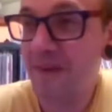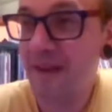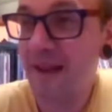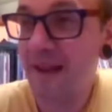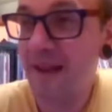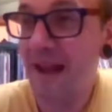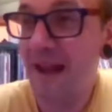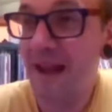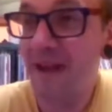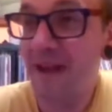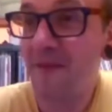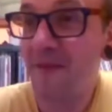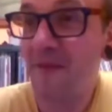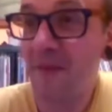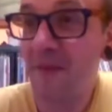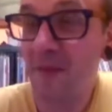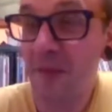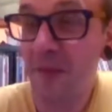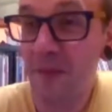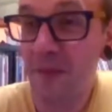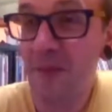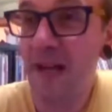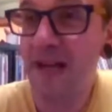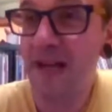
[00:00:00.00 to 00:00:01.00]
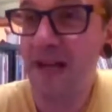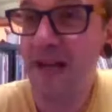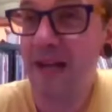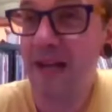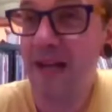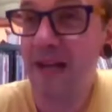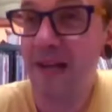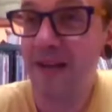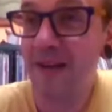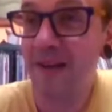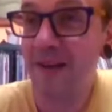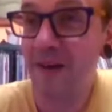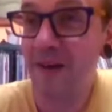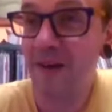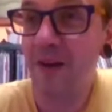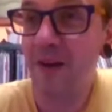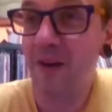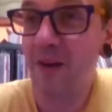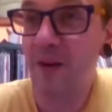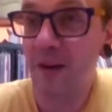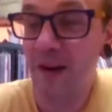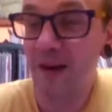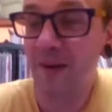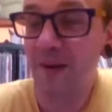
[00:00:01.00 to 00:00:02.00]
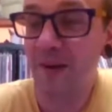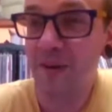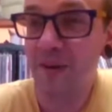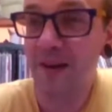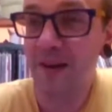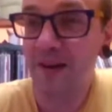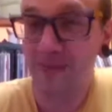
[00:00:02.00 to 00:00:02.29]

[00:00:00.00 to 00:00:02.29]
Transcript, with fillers: chlamydia or gonorrhea,